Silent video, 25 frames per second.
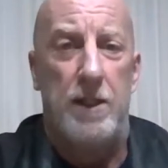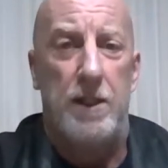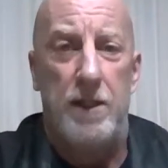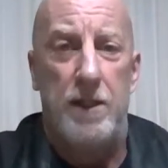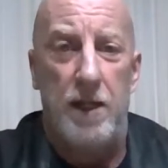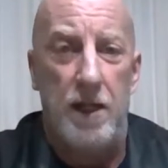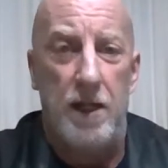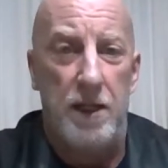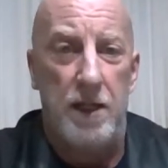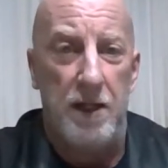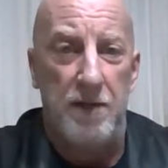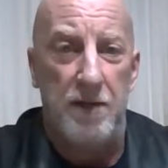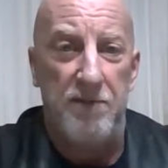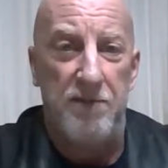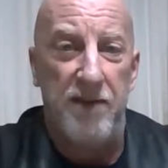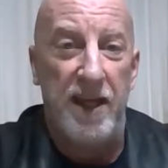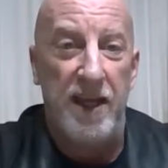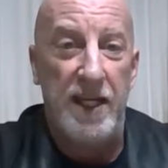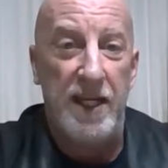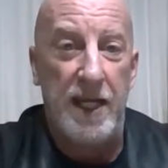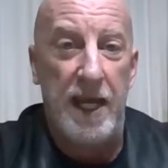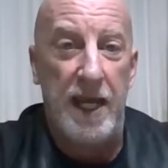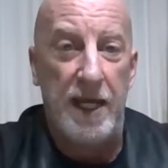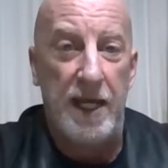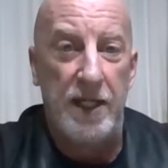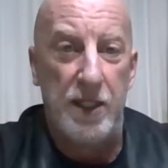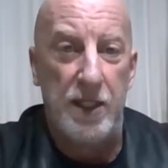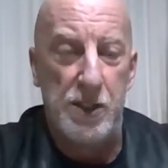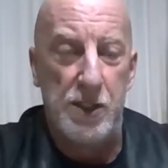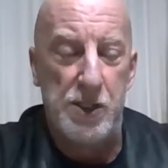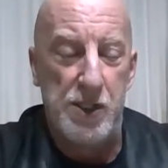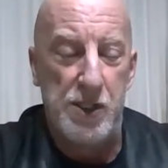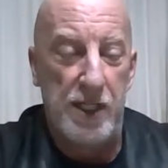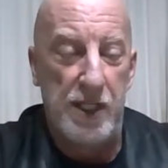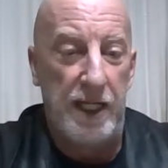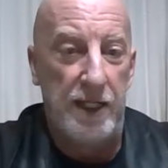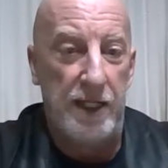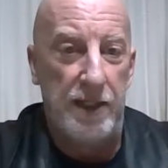a vacated
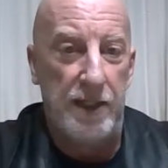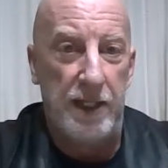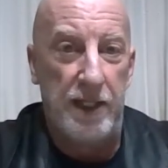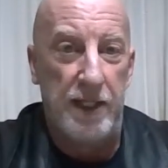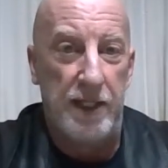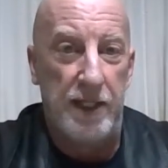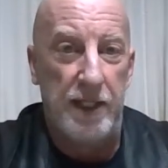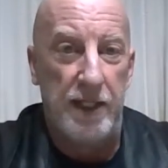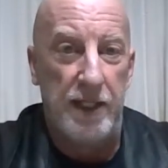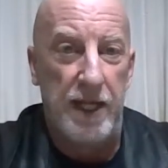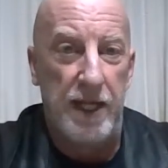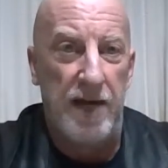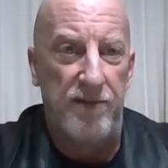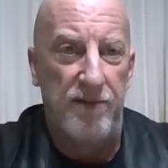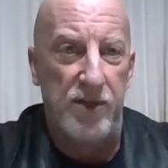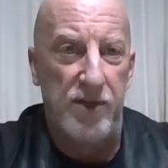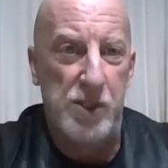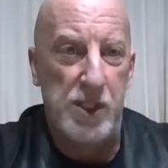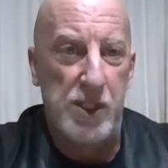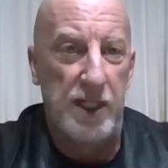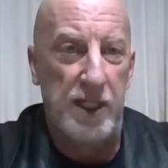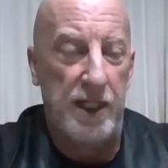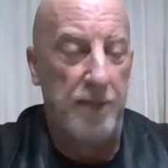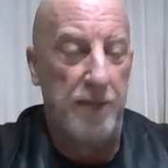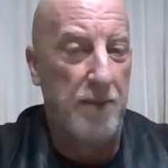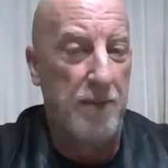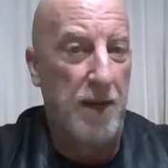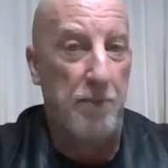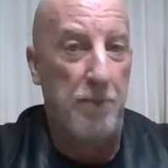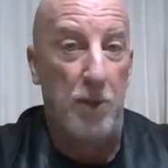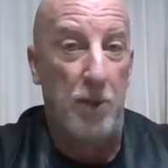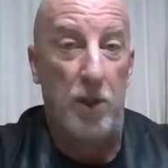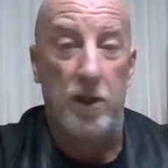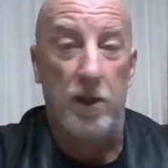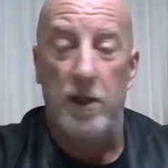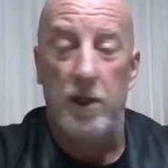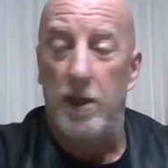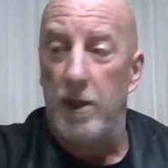seat that didn't have a sitting
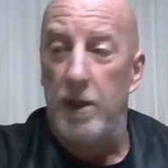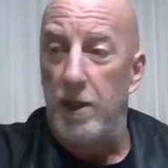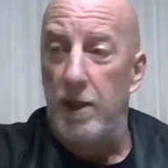member,